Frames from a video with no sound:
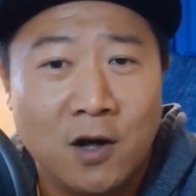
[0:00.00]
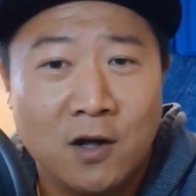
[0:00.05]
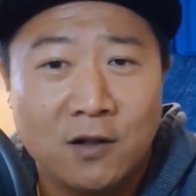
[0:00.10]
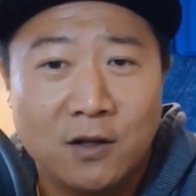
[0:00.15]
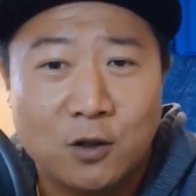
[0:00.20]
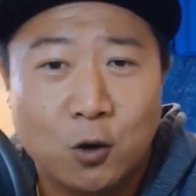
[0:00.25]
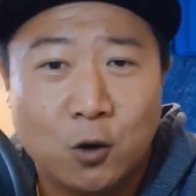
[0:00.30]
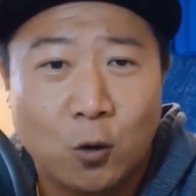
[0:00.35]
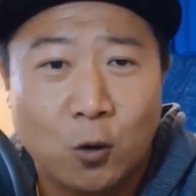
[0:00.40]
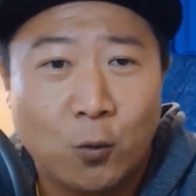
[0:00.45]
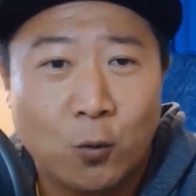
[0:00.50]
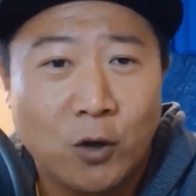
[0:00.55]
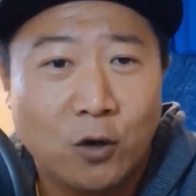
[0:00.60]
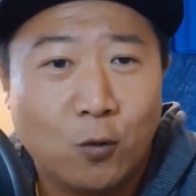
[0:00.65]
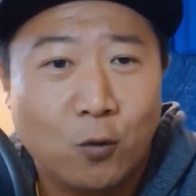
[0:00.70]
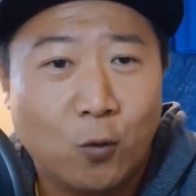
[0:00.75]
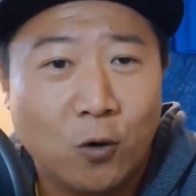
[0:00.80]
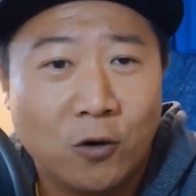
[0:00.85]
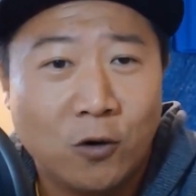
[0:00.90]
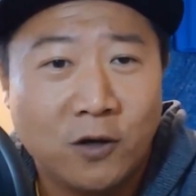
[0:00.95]
These are real
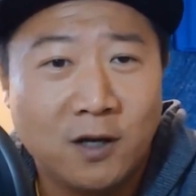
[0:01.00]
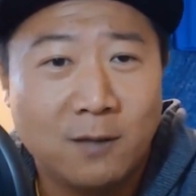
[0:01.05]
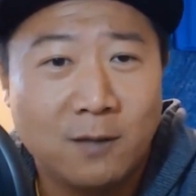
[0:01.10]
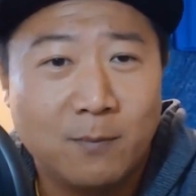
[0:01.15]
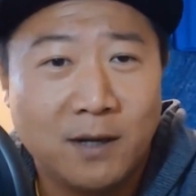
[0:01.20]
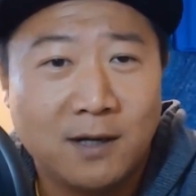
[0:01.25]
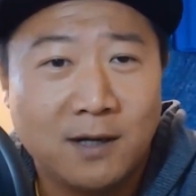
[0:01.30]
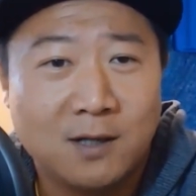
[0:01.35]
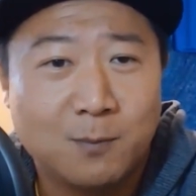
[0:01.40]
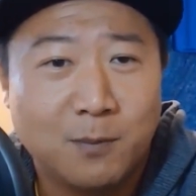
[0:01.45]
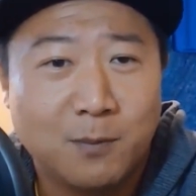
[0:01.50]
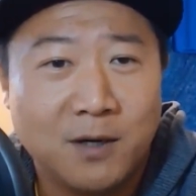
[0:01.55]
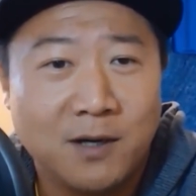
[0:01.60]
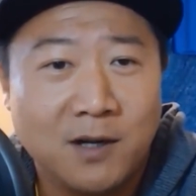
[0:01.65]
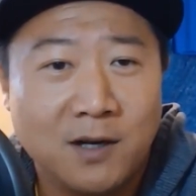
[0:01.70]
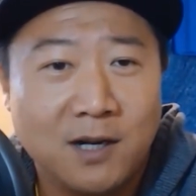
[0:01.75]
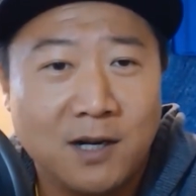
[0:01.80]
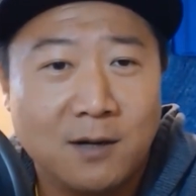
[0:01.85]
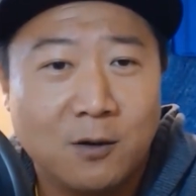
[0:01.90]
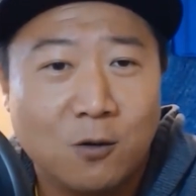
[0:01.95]
quirky because
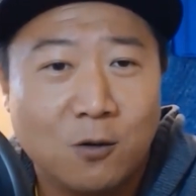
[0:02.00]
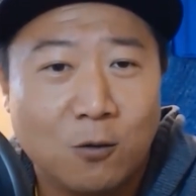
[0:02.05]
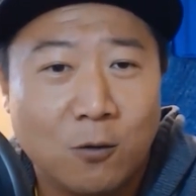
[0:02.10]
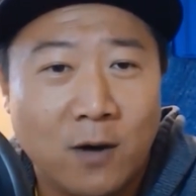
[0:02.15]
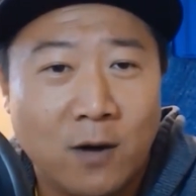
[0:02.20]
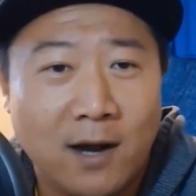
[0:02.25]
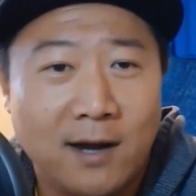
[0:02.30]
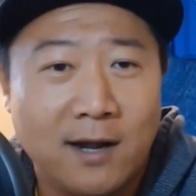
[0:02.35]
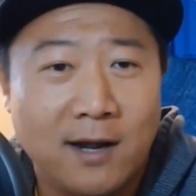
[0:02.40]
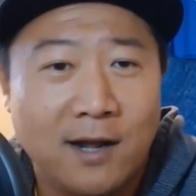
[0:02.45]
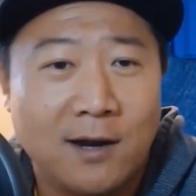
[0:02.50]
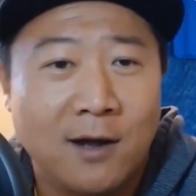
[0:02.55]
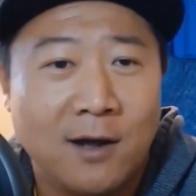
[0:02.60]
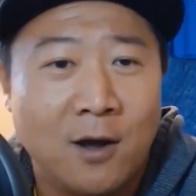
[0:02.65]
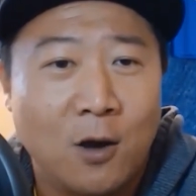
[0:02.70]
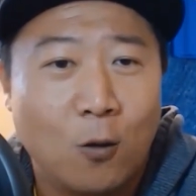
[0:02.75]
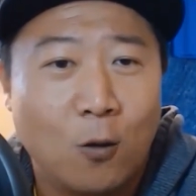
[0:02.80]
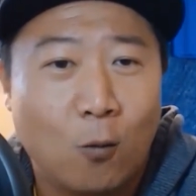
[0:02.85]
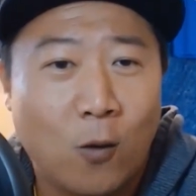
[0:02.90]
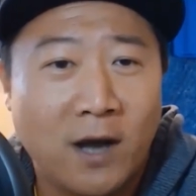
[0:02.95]
Panini created
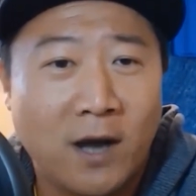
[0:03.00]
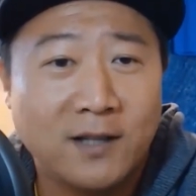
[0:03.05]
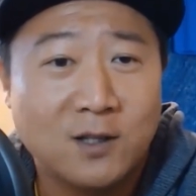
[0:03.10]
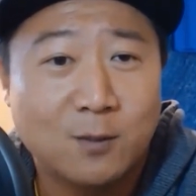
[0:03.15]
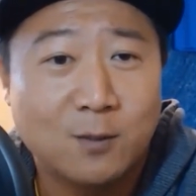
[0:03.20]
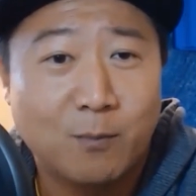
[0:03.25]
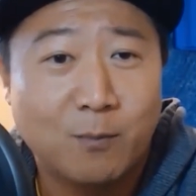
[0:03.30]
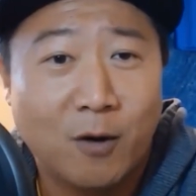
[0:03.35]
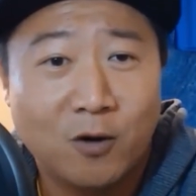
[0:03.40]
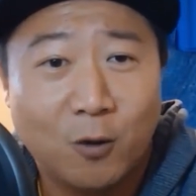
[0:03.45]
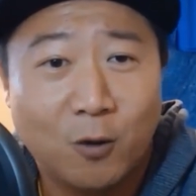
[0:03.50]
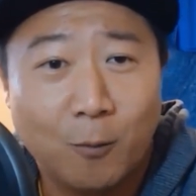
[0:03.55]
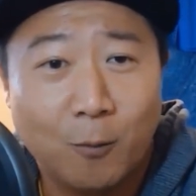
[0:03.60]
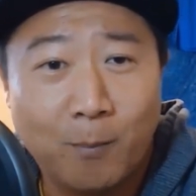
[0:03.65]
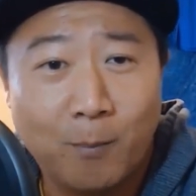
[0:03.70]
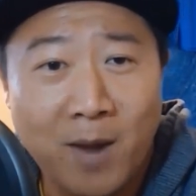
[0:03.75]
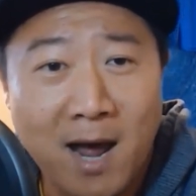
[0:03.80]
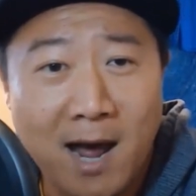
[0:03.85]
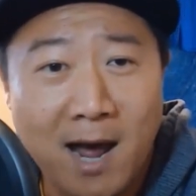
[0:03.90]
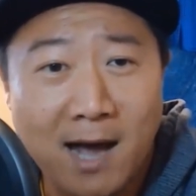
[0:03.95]
White Sparkle
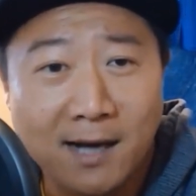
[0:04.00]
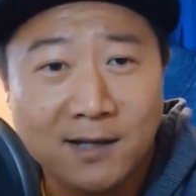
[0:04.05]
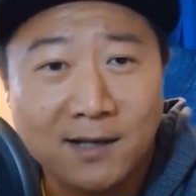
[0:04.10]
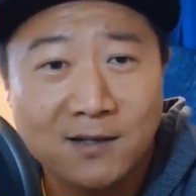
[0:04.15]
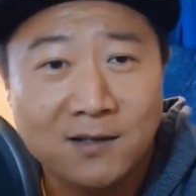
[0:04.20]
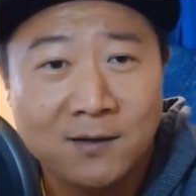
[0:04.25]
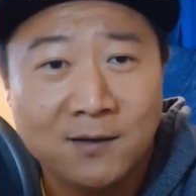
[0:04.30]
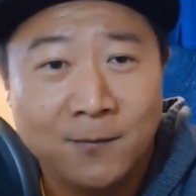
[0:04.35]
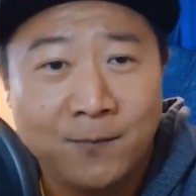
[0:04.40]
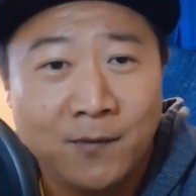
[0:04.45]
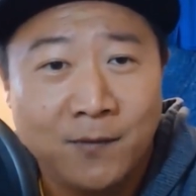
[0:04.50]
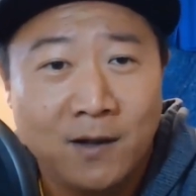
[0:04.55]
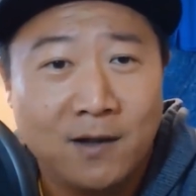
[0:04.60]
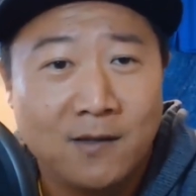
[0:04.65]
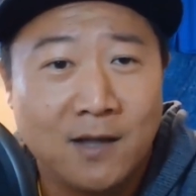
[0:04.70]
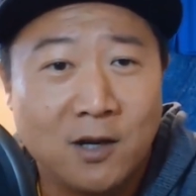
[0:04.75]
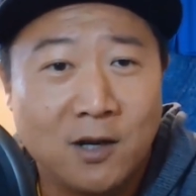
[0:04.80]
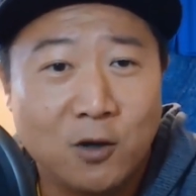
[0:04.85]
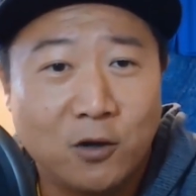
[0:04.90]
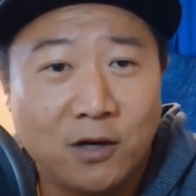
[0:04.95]
packs
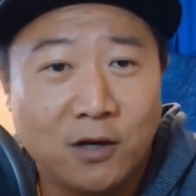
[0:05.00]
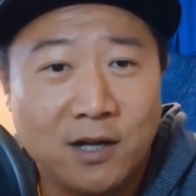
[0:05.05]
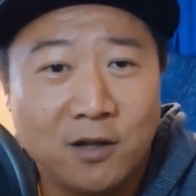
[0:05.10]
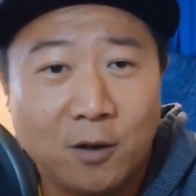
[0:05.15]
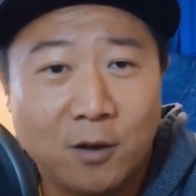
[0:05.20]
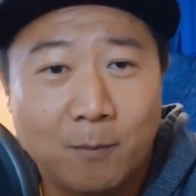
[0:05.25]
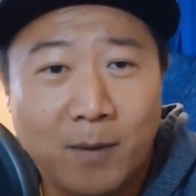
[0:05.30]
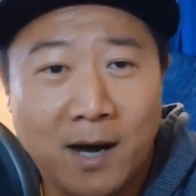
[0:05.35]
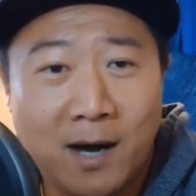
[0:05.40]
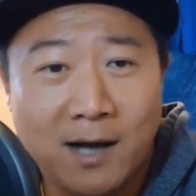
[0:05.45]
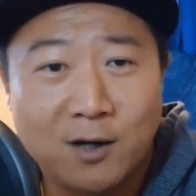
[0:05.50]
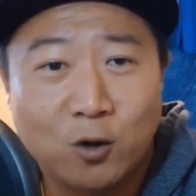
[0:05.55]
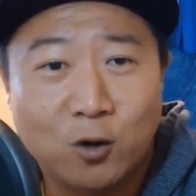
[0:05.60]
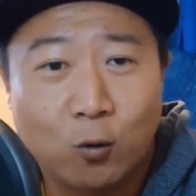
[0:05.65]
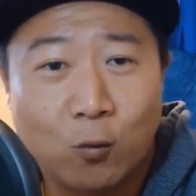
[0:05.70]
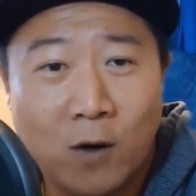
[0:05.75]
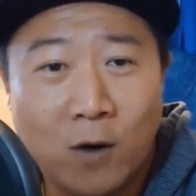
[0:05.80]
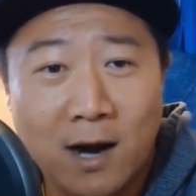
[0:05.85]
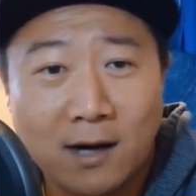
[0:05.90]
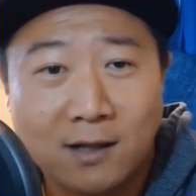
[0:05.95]
that you could either buy
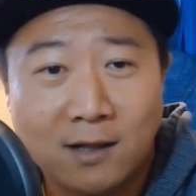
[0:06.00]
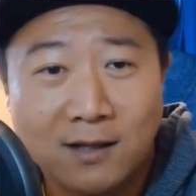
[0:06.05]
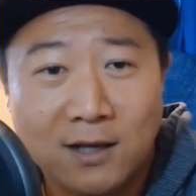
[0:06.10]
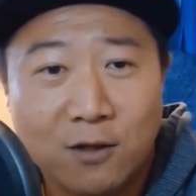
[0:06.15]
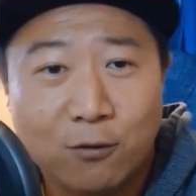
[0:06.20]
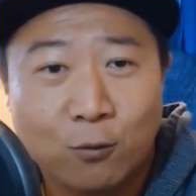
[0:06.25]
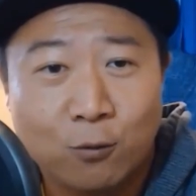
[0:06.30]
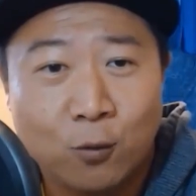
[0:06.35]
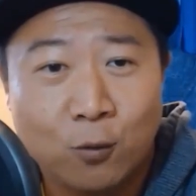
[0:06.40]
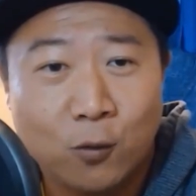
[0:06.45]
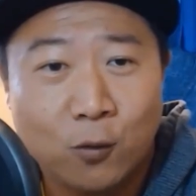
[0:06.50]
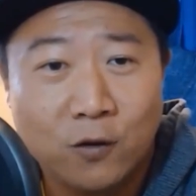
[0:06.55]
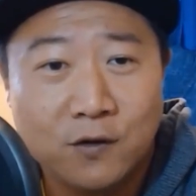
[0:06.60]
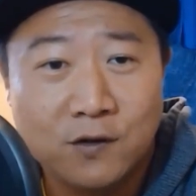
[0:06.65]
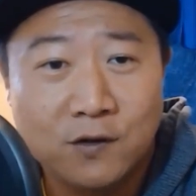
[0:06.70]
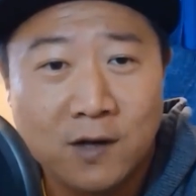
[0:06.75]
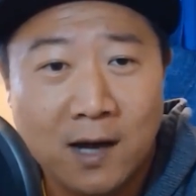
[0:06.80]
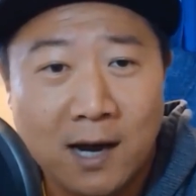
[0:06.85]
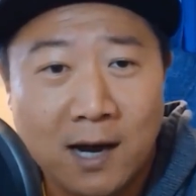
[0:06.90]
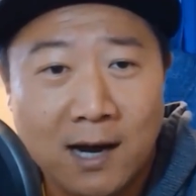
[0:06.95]
directly through the
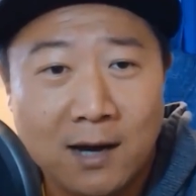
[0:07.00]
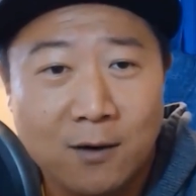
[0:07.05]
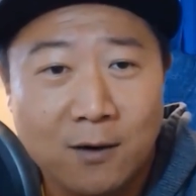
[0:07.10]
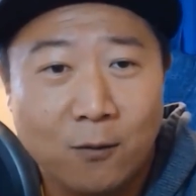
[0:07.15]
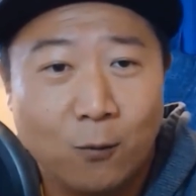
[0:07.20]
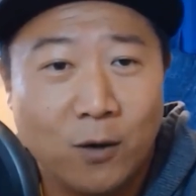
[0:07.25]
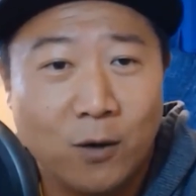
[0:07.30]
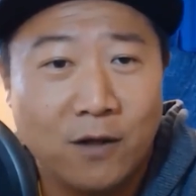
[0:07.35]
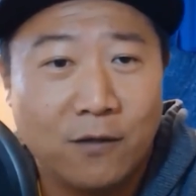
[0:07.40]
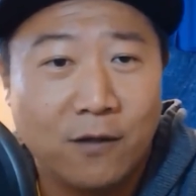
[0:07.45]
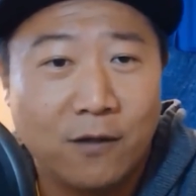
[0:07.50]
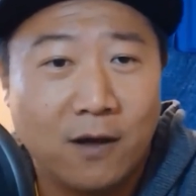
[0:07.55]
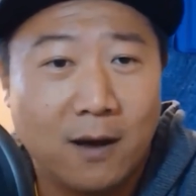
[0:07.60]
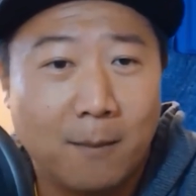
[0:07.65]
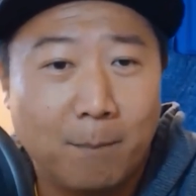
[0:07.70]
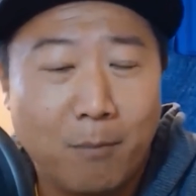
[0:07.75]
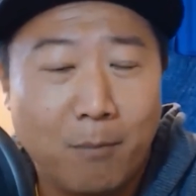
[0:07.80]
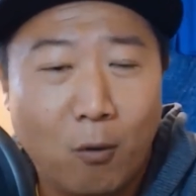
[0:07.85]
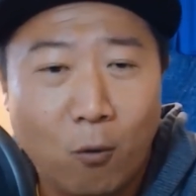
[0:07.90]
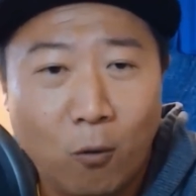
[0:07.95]
site with
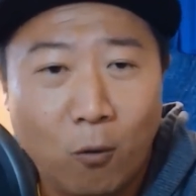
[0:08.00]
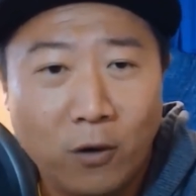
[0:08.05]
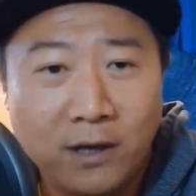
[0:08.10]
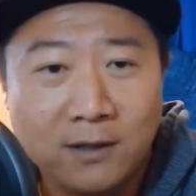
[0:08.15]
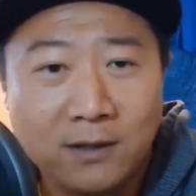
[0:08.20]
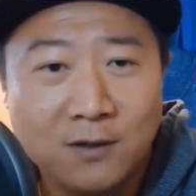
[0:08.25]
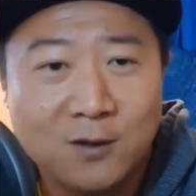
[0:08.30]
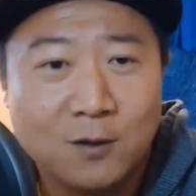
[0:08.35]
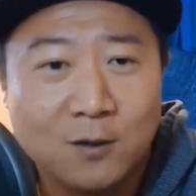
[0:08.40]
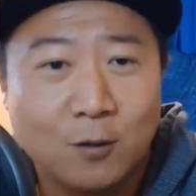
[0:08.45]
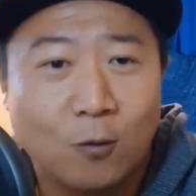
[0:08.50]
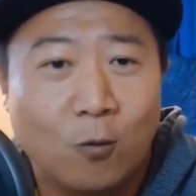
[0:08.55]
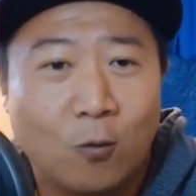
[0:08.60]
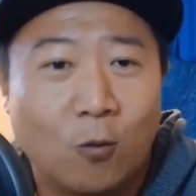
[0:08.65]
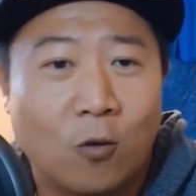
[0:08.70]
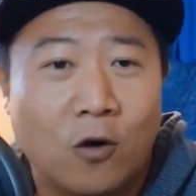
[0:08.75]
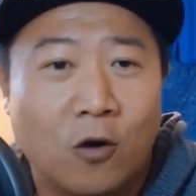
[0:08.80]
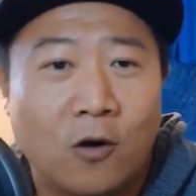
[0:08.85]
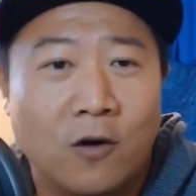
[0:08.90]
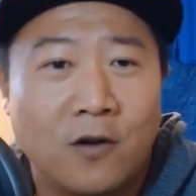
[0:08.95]
points,
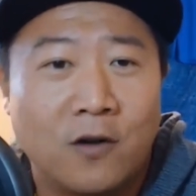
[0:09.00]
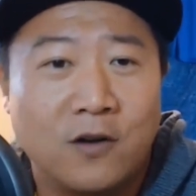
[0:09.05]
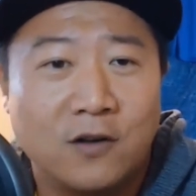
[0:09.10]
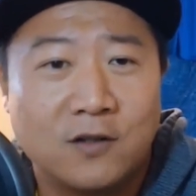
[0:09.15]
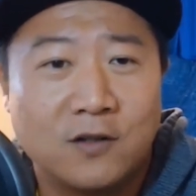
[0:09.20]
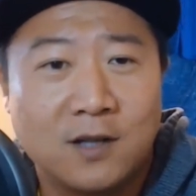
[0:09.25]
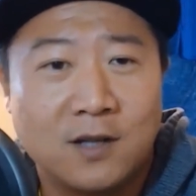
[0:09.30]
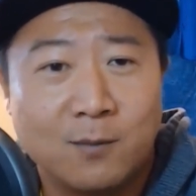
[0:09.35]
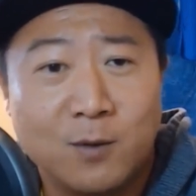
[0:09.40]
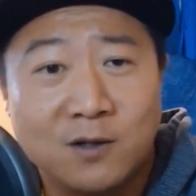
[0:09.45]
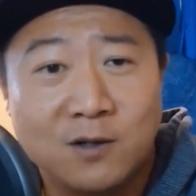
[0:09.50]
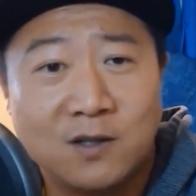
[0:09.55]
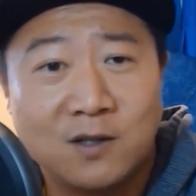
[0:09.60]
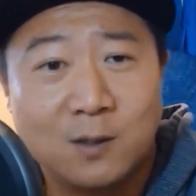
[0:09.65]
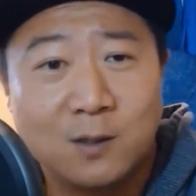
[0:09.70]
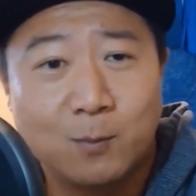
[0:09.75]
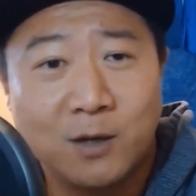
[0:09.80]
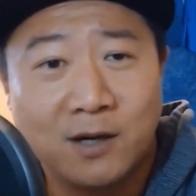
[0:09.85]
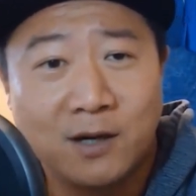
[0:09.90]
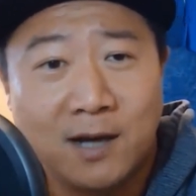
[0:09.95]
or in some years
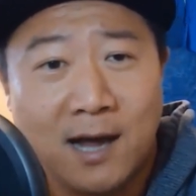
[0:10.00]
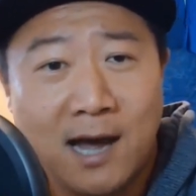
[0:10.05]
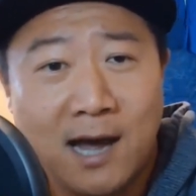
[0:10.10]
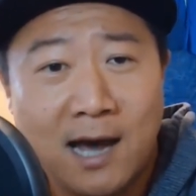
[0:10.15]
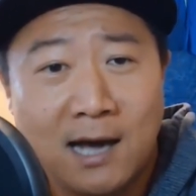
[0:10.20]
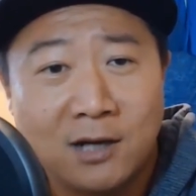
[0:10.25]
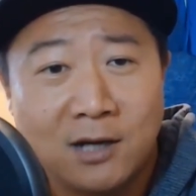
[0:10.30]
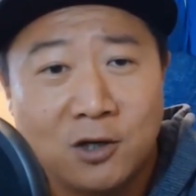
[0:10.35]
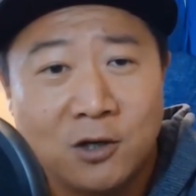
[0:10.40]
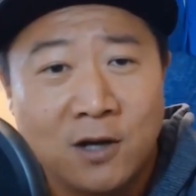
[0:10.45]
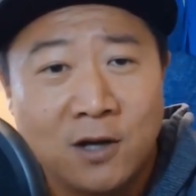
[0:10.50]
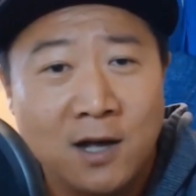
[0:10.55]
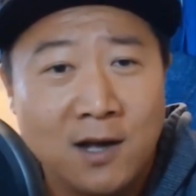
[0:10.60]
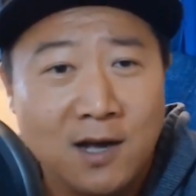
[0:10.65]
it's been cash.